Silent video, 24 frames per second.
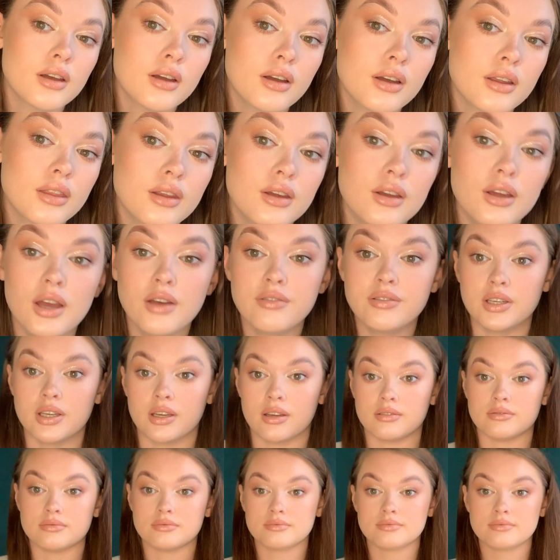And there you have it.
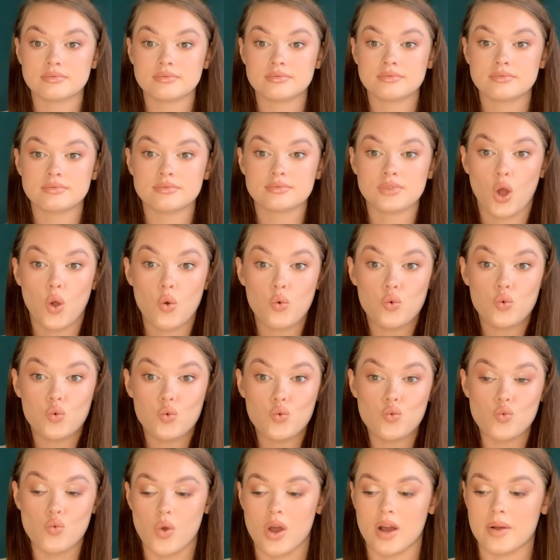
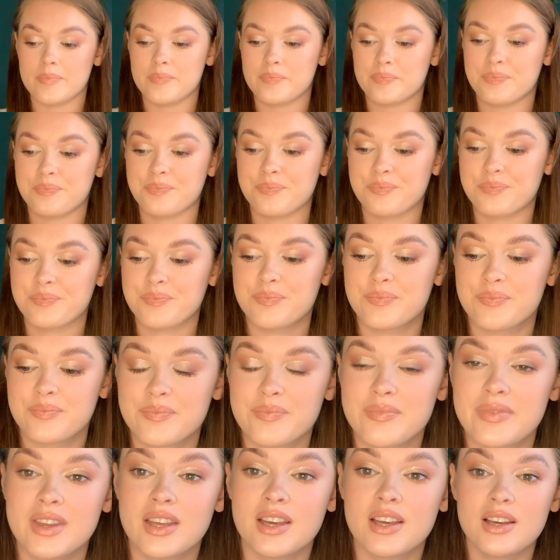Ooh.
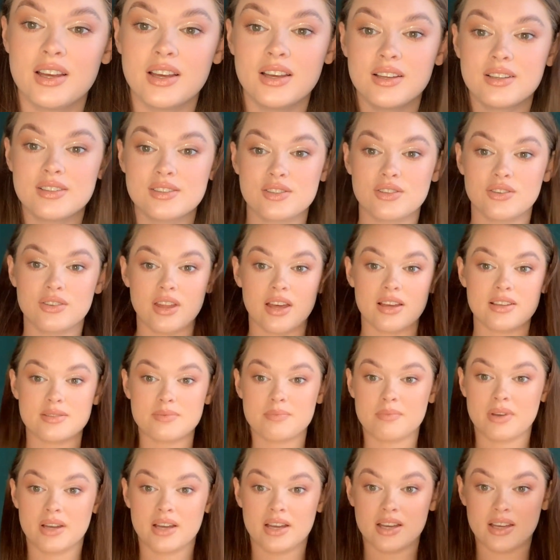So that's
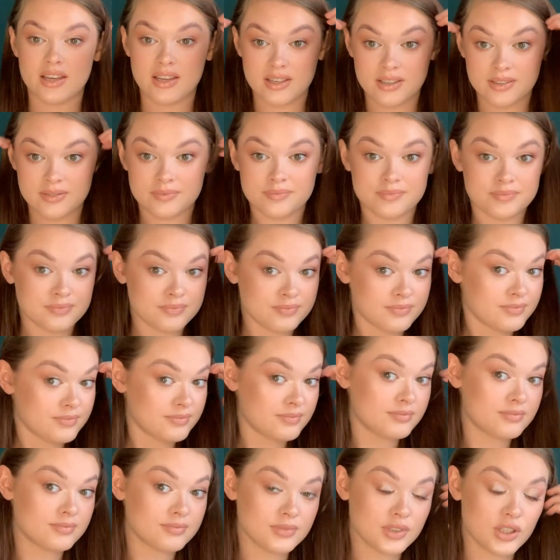my
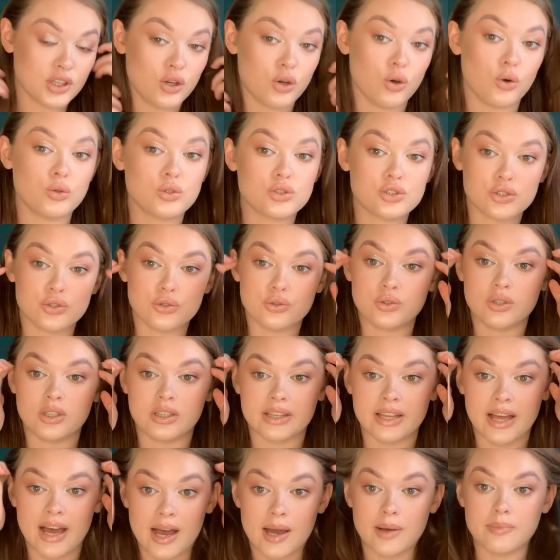go-to
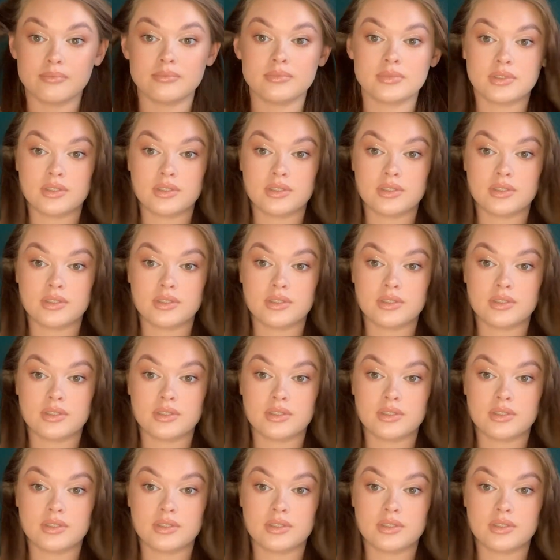glam.